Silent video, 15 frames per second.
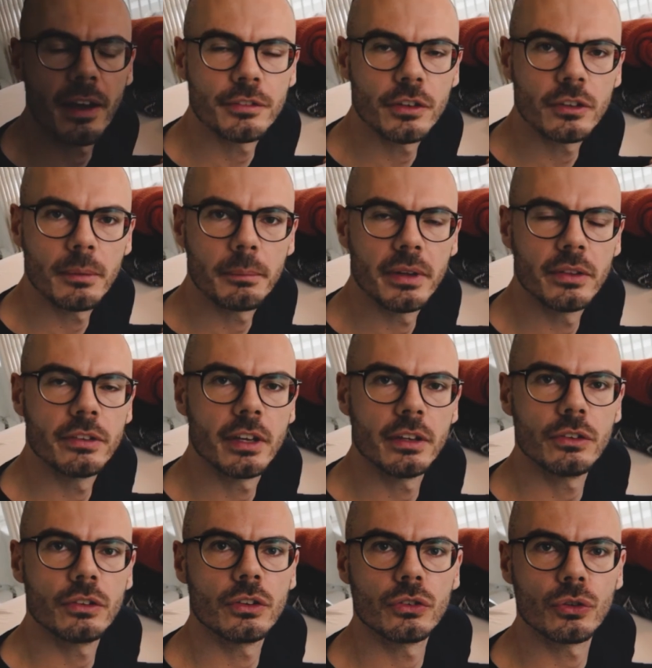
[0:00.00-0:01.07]
After some
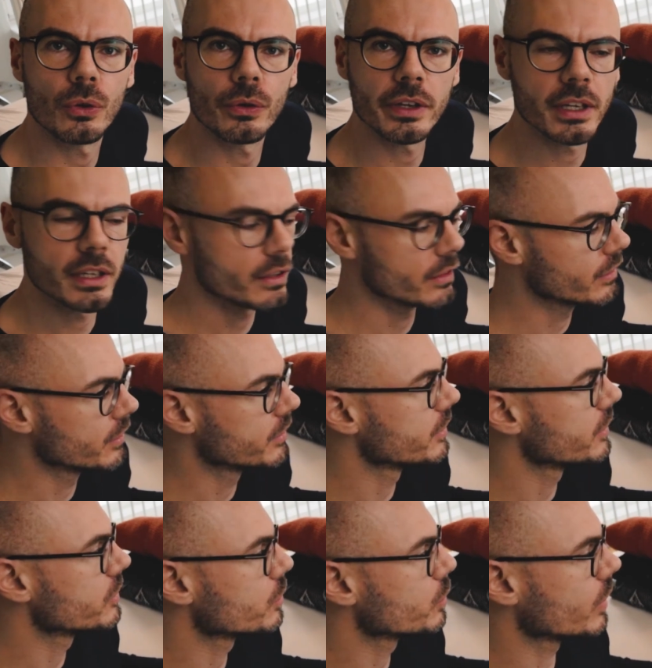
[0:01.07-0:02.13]
intense sorting, this
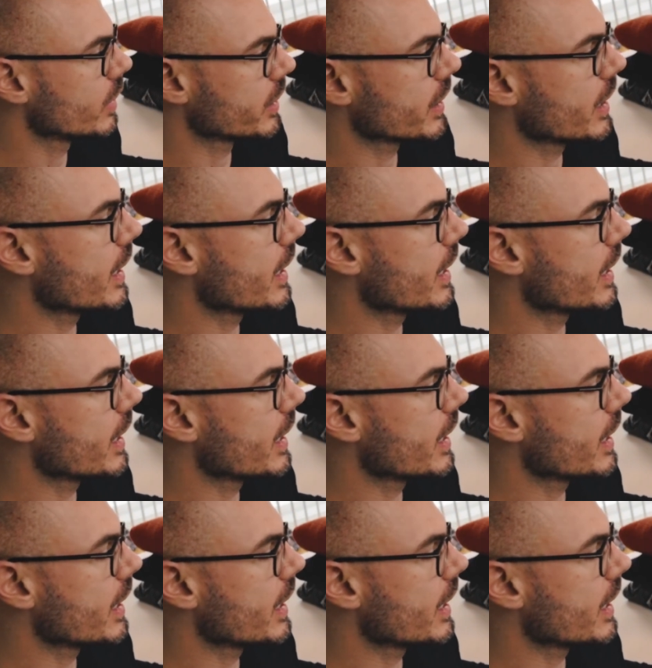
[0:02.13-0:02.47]
is what